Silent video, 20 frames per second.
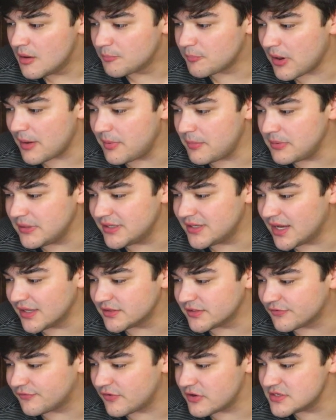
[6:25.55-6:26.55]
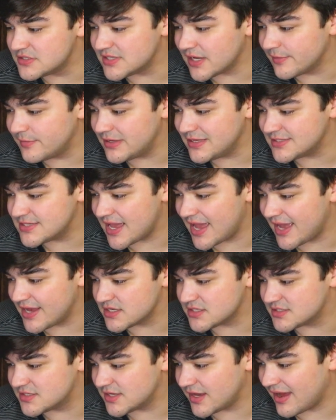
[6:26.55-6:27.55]
Probably not the first time he's
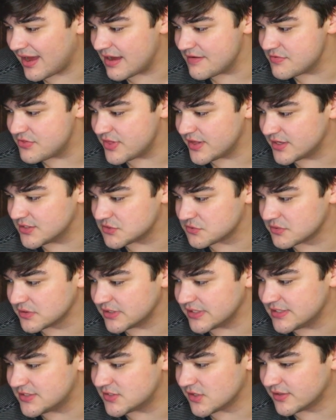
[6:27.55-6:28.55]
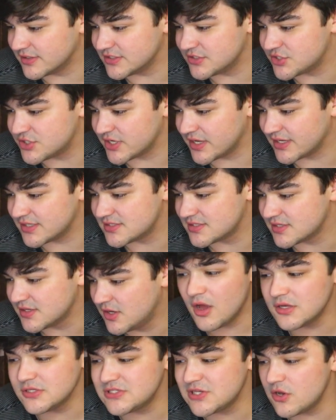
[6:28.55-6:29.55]
asked to have things released on his chest.
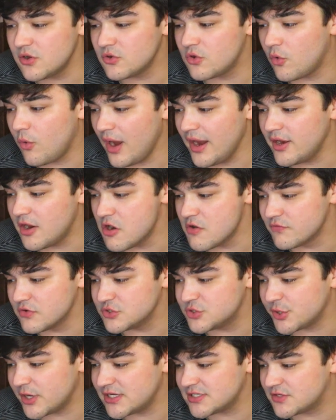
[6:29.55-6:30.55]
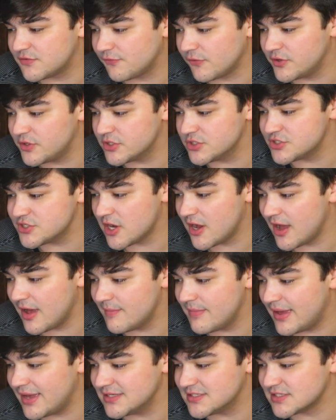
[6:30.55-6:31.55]
Also, quite overdressed for your
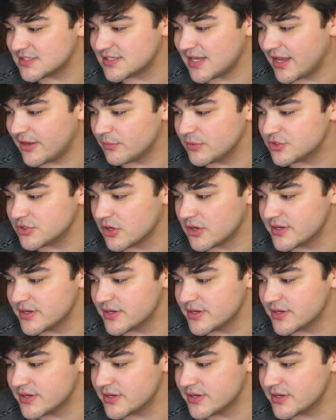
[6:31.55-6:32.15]
job as a sandwich